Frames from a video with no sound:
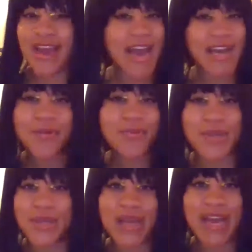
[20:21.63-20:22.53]
And I don't
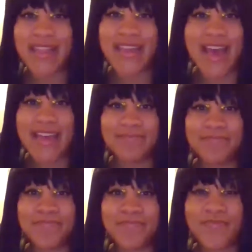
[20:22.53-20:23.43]
look like that.
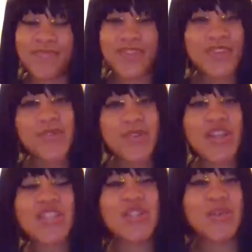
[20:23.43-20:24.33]
Those are
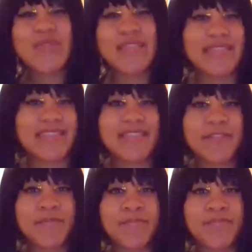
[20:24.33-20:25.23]
excuses.